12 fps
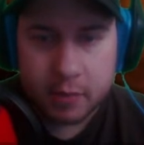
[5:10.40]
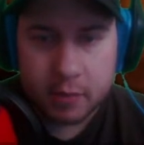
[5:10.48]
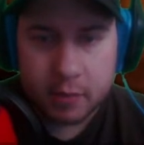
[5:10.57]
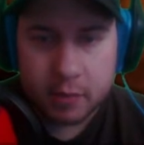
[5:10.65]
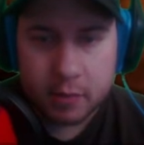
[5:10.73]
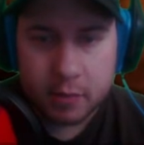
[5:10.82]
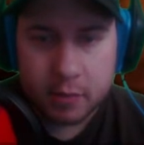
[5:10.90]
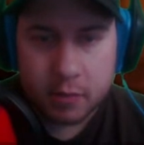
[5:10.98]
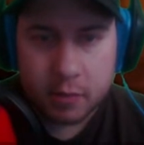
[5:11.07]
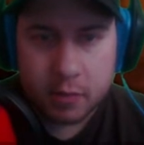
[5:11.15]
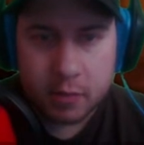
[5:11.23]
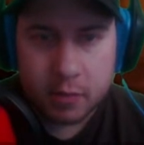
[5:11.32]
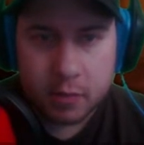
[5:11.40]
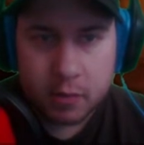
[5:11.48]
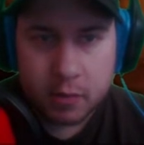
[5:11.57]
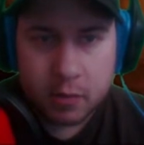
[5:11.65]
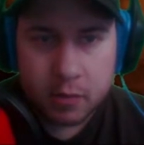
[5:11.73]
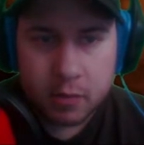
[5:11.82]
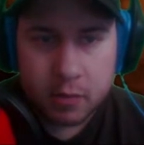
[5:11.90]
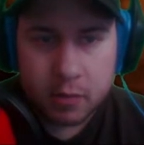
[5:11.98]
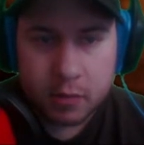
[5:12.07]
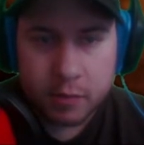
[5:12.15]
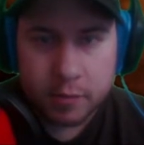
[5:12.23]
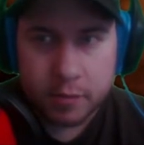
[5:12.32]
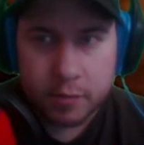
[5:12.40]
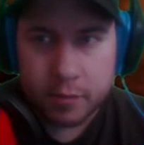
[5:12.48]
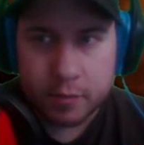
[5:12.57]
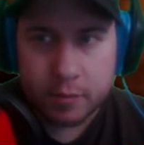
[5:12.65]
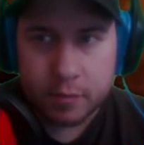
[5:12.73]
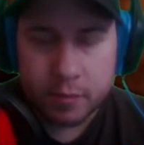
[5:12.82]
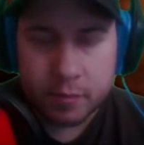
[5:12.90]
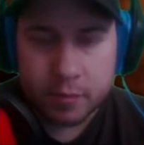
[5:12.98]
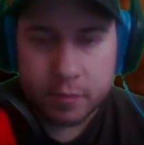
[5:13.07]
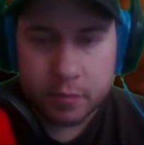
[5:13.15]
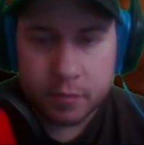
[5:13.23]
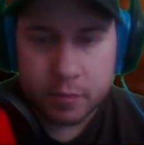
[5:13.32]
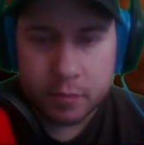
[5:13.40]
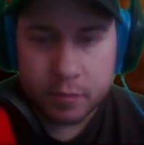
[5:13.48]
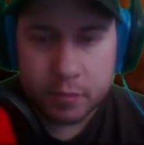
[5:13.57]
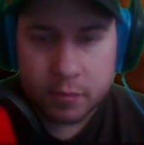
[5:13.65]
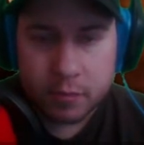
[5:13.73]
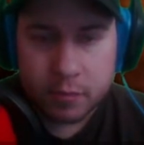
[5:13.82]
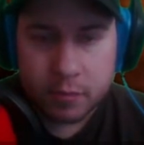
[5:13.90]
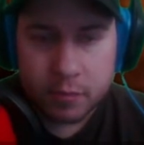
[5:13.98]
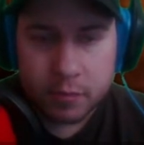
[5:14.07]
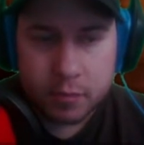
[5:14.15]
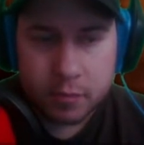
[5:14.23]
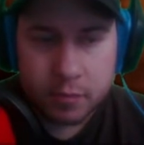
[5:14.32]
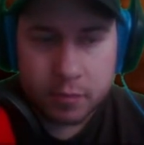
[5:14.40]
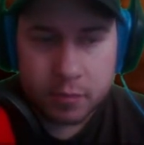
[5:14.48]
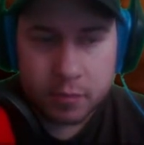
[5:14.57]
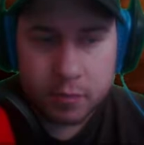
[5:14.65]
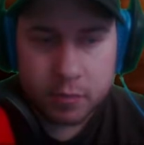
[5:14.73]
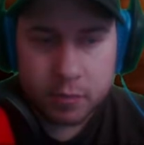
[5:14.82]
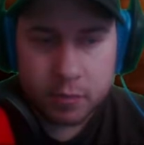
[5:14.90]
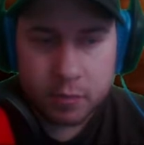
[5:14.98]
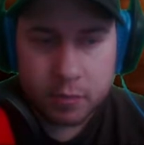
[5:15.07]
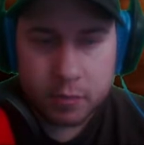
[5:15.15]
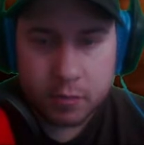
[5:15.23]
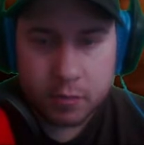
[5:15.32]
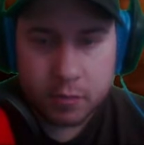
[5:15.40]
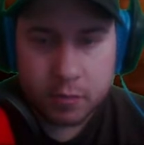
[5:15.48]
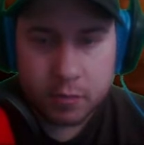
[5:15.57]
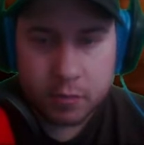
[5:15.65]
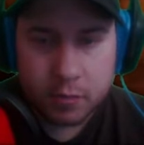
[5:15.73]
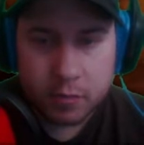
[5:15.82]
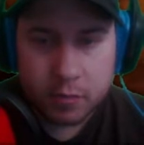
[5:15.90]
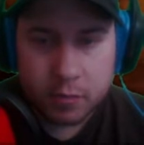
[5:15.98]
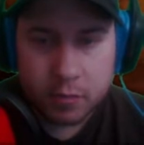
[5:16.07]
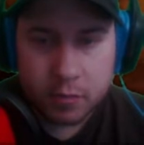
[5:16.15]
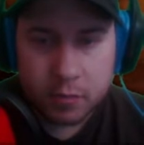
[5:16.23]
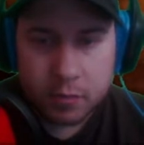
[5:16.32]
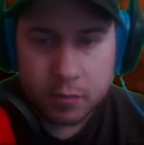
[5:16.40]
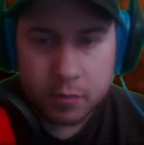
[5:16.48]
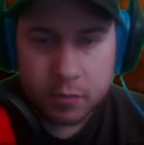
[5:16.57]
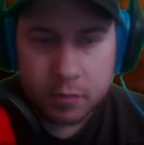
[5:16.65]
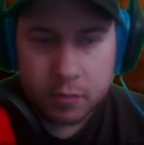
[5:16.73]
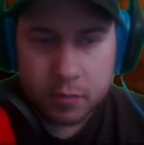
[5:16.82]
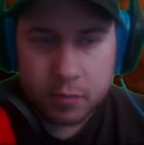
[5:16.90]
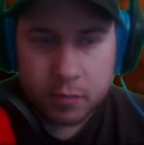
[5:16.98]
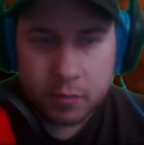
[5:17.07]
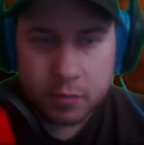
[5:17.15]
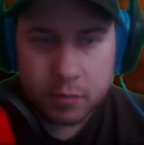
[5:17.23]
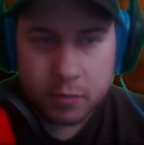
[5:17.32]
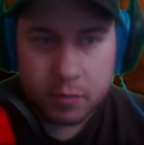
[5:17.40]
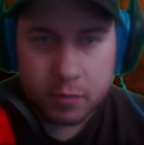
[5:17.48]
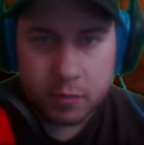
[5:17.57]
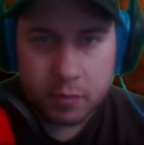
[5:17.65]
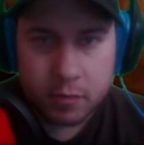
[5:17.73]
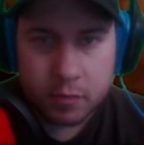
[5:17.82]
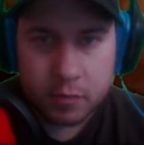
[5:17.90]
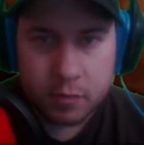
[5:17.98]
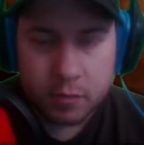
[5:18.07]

Nobody speaks.